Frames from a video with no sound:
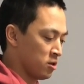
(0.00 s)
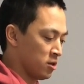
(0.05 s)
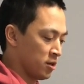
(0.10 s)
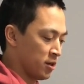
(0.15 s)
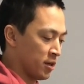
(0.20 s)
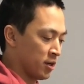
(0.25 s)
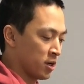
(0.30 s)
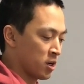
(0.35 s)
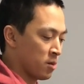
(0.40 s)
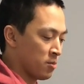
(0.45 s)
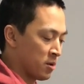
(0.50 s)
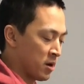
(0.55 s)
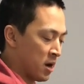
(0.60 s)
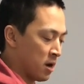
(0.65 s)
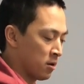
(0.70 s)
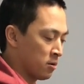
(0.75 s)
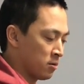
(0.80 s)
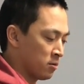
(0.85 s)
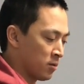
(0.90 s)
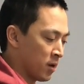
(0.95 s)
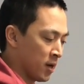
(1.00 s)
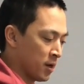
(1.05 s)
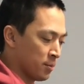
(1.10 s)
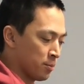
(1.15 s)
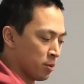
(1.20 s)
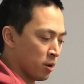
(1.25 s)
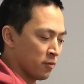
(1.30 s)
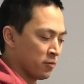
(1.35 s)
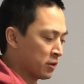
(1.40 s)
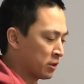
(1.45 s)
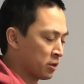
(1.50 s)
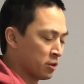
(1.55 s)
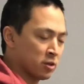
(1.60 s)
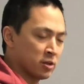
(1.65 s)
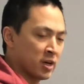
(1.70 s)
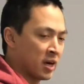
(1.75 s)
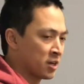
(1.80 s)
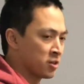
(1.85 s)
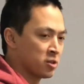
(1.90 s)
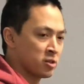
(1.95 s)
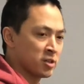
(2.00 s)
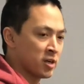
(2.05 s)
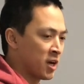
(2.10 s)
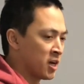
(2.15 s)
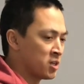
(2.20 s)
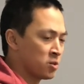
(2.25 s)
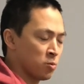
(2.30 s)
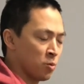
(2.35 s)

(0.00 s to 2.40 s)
and coming out, right? Perfectly good exercise,